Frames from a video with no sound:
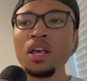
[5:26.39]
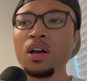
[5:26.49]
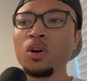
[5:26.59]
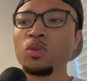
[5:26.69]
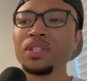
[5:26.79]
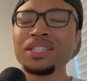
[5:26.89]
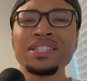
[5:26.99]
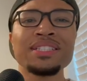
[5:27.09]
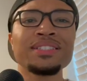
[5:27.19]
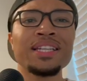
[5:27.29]
Oh, let's
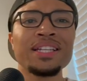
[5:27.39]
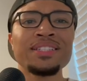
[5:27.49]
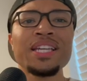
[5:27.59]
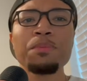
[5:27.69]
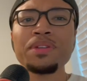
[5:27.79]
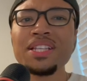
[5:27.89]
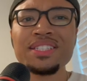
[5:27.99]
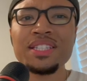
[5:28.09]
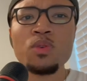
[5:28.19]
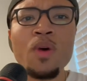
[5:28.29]
dig deep and let's
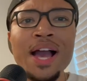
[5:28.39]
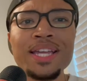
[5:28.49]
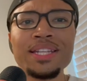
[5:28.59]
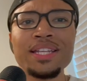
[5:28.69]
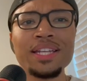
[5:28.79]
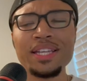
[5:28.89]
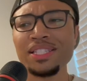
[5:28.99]
see why he did it.